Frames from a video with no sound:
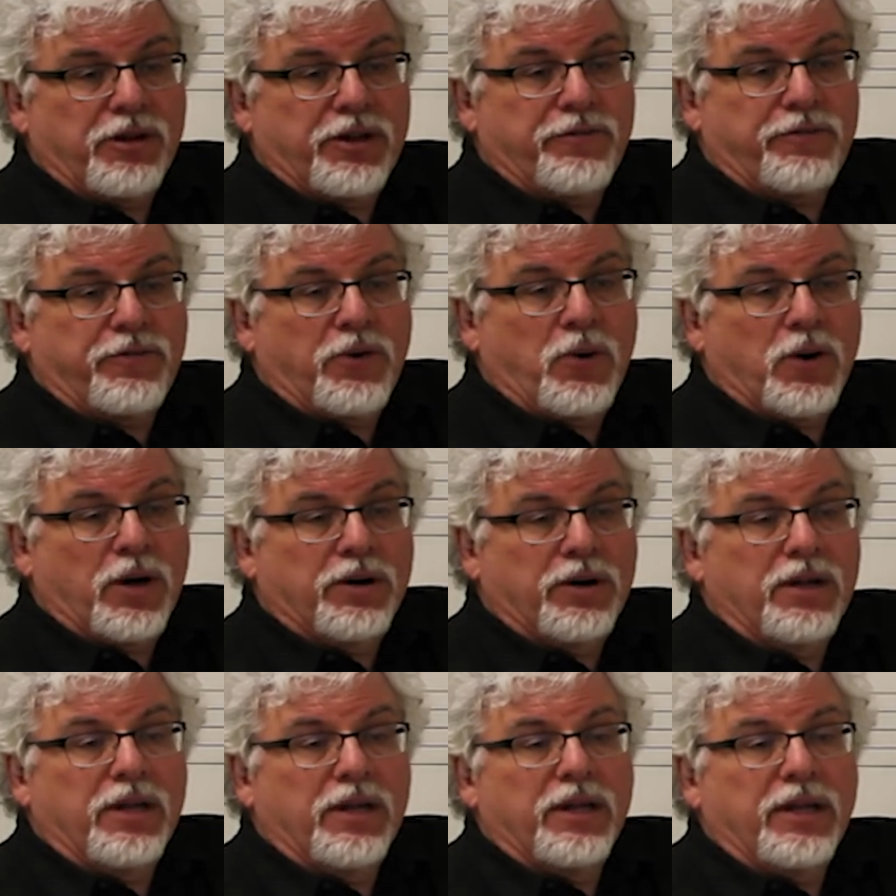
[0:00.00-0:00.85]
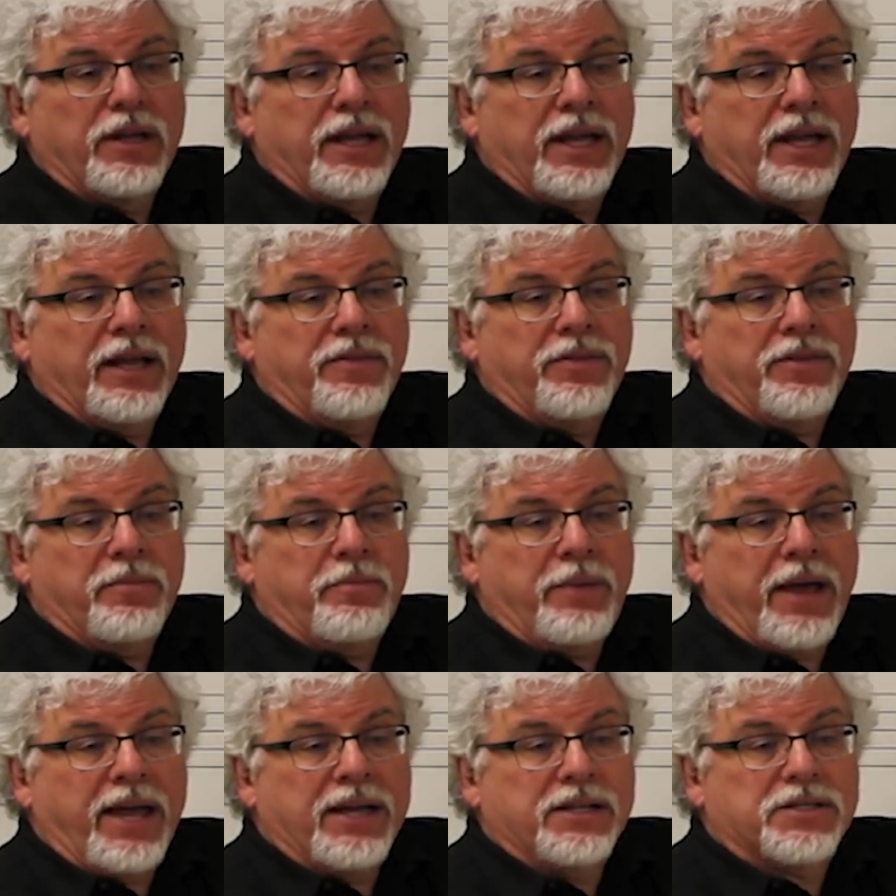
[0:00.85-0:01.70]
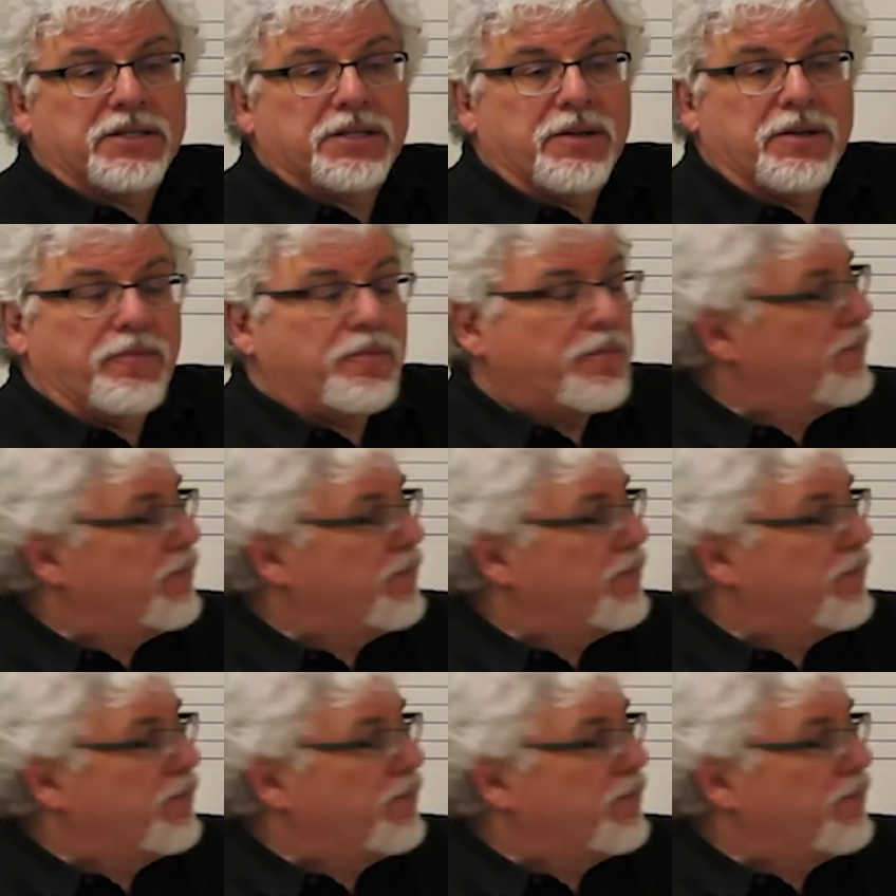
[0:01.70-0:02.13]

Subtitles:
4 in the bass.